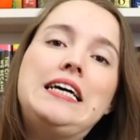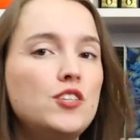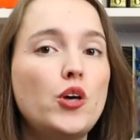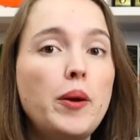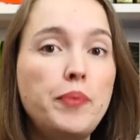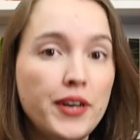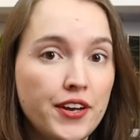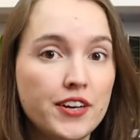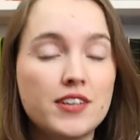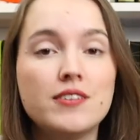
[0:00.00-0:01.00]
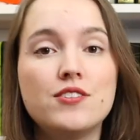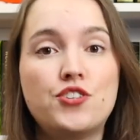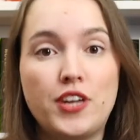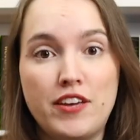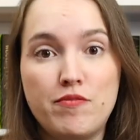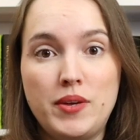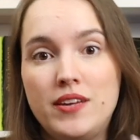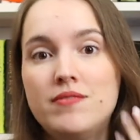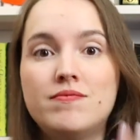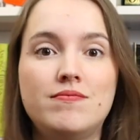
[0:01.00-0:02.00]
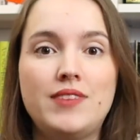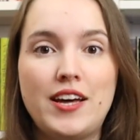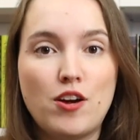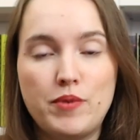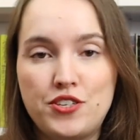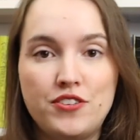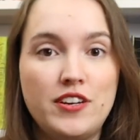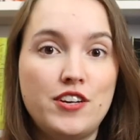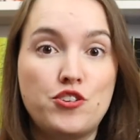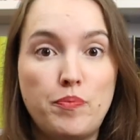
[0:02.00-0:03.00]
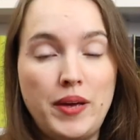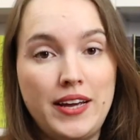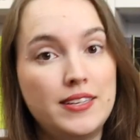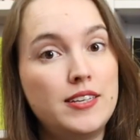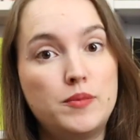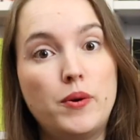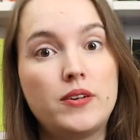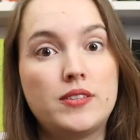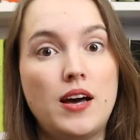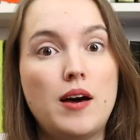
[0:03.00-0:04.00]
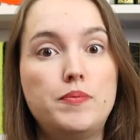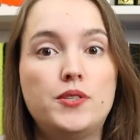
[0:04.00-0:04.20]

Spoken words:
So I put it here to give me an opportunity to pick these books up.